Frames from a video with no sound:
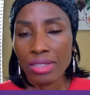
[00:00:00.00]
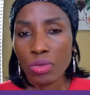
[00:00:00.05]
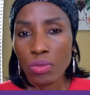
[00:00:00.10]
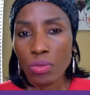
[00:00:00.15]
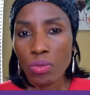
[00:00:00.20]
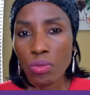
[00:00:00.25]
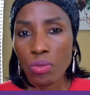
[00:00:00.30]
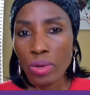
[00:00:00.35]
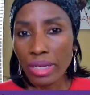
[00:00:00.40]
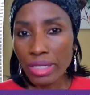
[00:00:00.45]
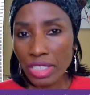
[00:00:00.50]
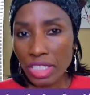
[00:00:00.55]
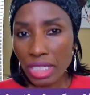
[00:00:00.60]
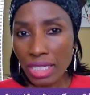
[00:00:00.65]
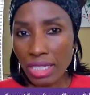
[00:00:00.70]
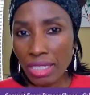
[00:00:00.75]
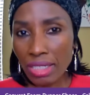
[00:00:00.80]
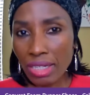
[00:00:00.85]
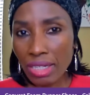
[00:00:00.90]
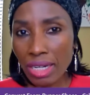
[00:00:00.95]

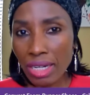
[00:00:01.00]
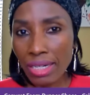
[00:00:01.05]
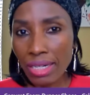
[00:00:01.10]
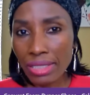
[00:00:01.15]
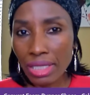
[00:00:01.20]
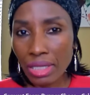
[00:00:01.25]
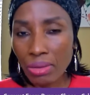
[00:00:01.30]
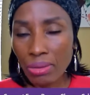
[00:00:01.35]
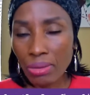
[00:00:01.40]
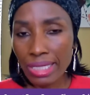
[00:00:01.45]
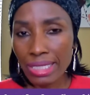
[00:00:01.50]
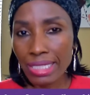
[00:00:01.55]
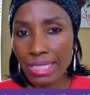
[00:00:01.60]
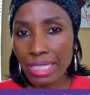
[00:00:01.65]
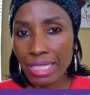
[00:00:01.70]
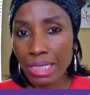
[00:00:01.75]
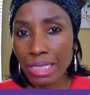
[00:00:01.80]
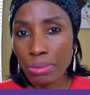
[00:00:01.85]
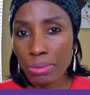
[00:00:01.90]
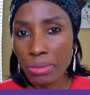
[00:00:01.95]
watching Kanye West
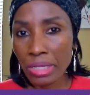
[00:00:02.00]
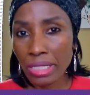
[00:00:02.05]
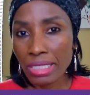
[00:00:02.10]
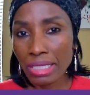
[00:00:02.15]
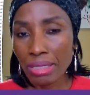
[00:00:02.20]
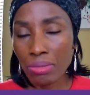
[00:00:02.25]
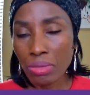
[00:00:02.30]
express